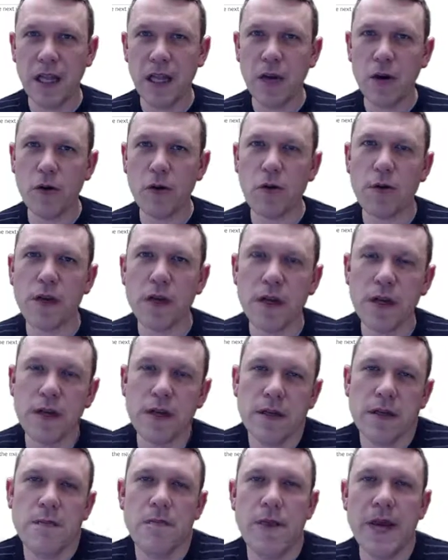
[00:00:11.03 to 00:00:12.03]
Hello,
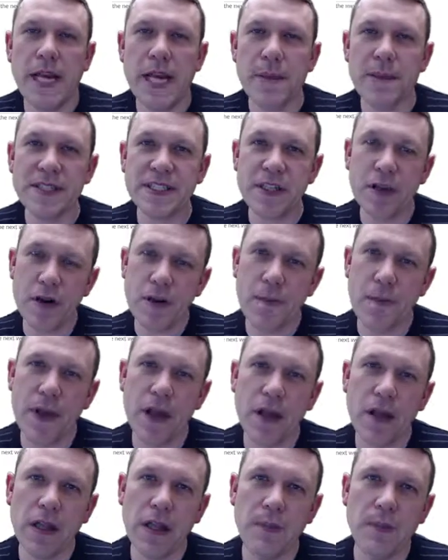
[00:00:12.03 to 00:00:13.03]
my name is Darin
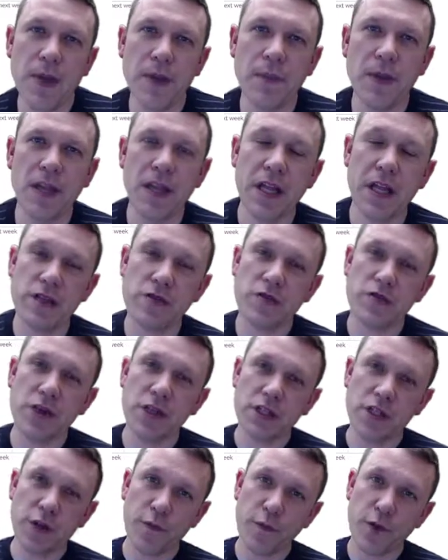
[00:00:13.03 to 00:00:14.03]
Bell. I'm going to be the
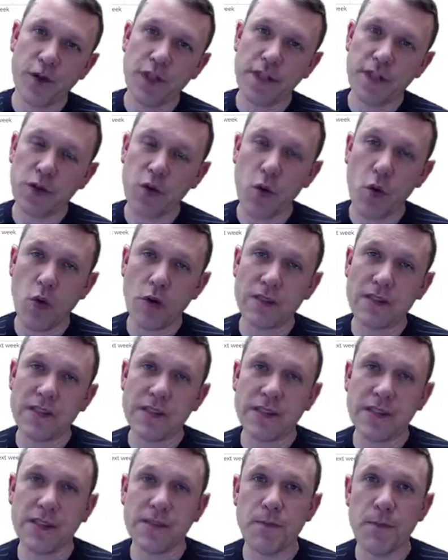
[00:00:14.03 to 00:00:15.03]
instructor for this course.
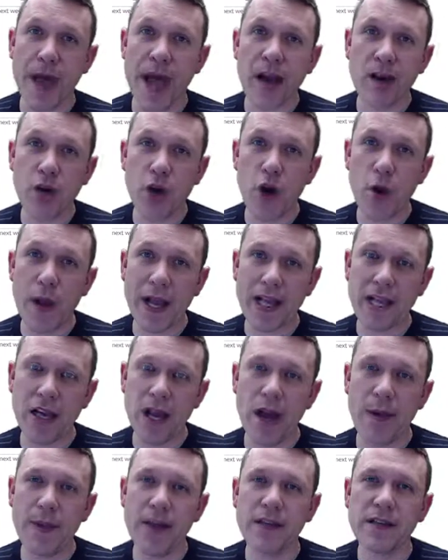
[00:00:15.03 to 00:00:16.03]
This is
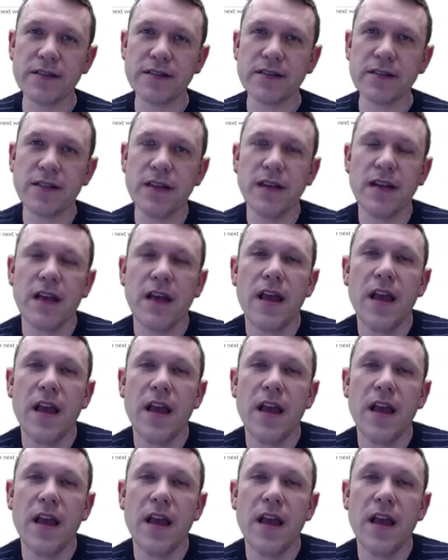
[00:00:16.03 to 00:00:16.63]
macroeconomics.